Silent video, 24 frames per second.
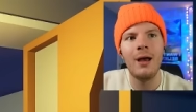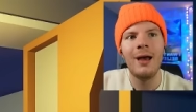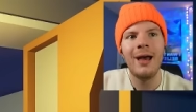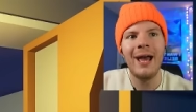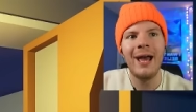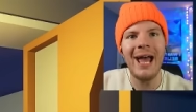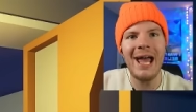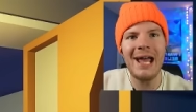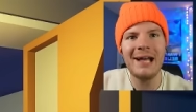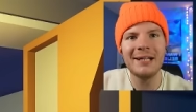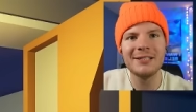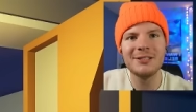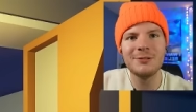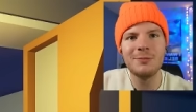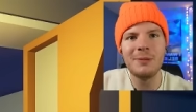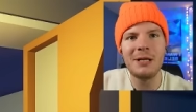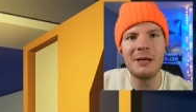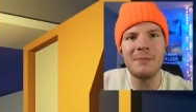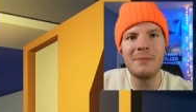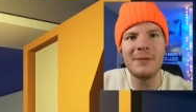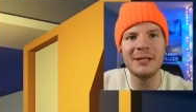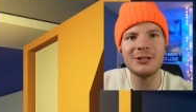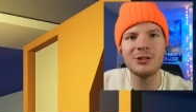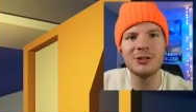Hey, it's me,
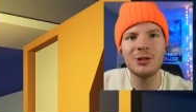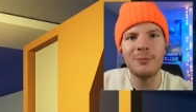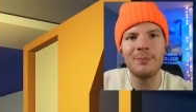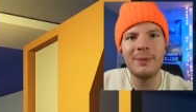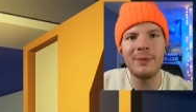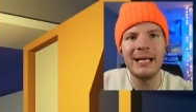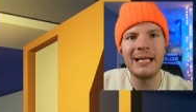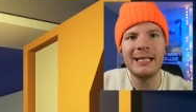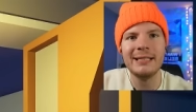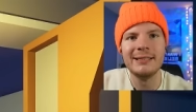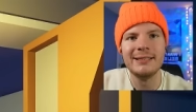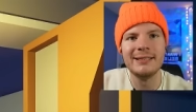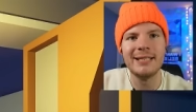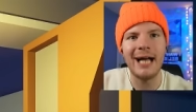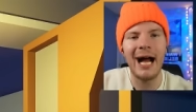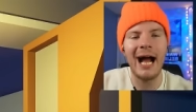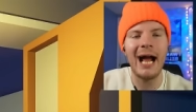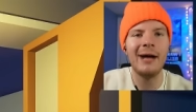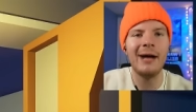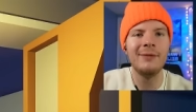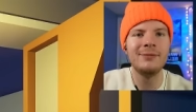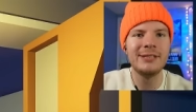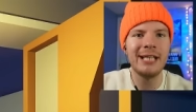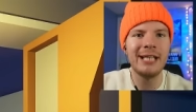Mister Beast. I
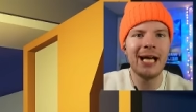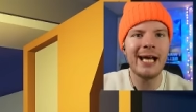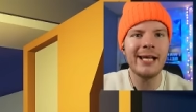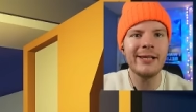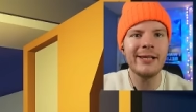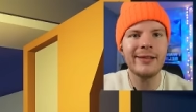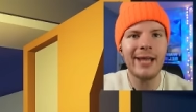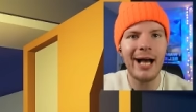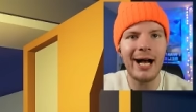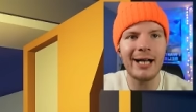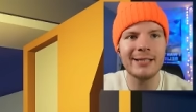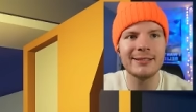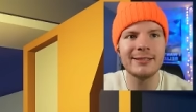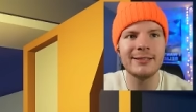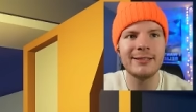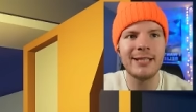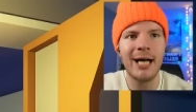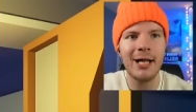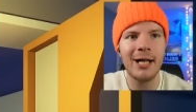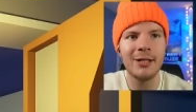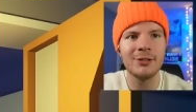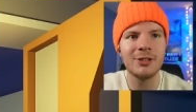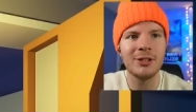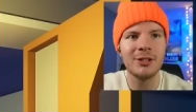have ten thousand
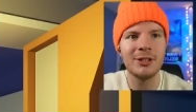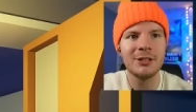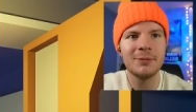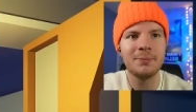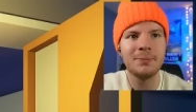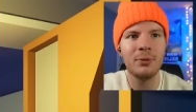dollars in this